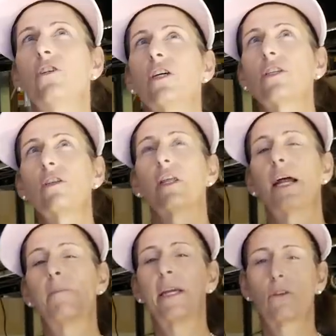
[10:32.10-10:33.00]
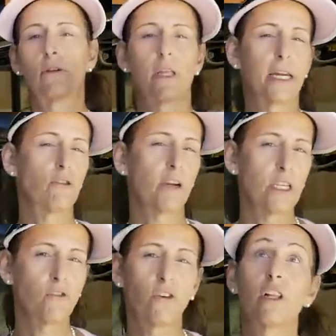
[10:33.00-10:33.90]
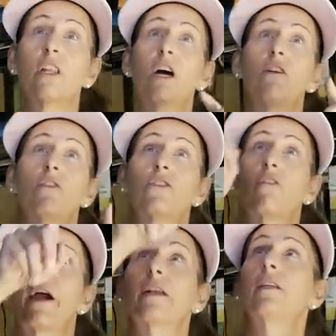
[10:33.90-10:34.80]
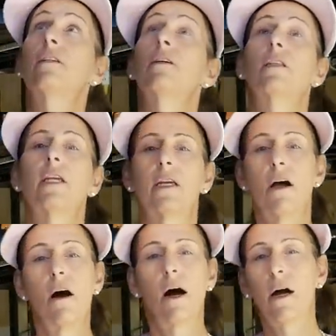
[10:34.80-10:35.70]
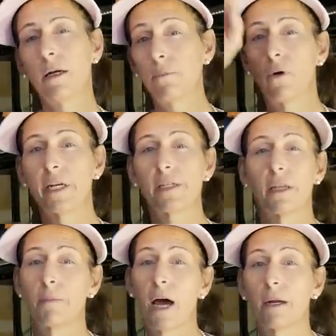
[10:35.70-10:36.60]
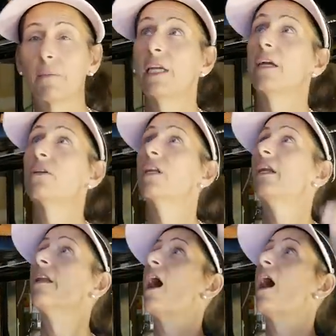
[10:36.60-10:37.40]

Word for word: just so that I make sure that I transfer the loads directly to the hard points on the bottom of the engine and